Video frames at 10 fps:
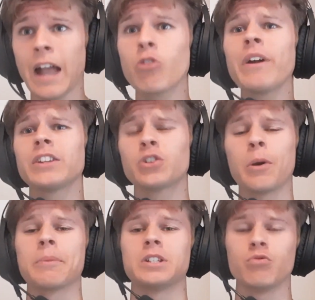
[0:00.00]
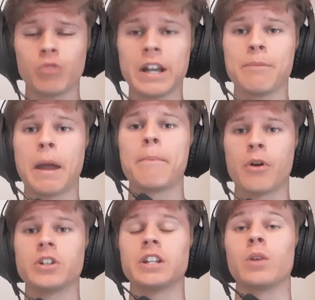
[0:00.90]
credit to him, because he really made
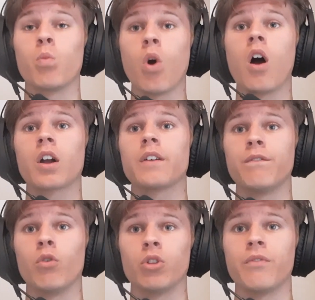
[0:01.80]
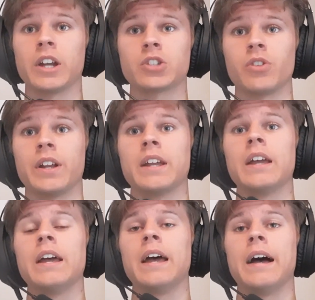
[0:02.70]
Berrettini work for the victory.
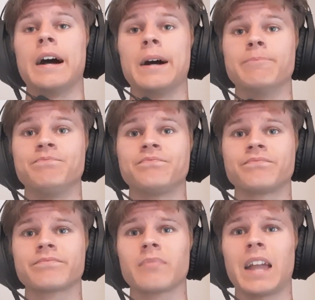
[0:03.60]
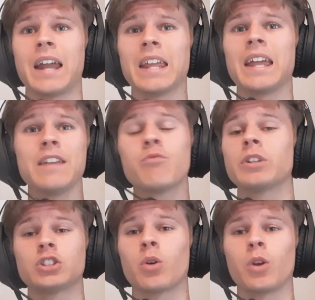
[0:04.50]
And even
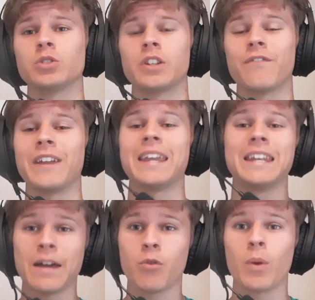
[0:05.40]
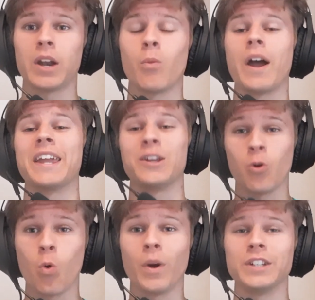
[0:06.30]
when so close to the feet, he never went away. He
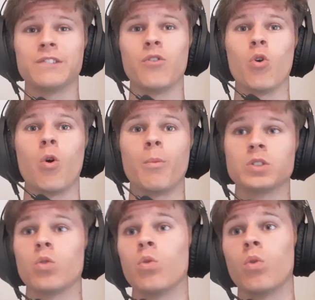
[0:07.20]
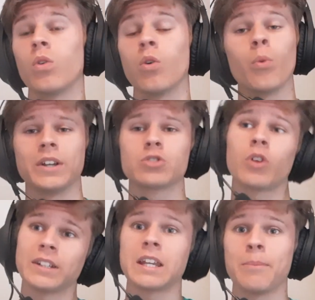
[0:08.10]
always fought and was always
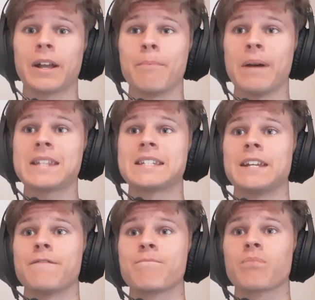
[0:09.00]
tried to keep it competitive.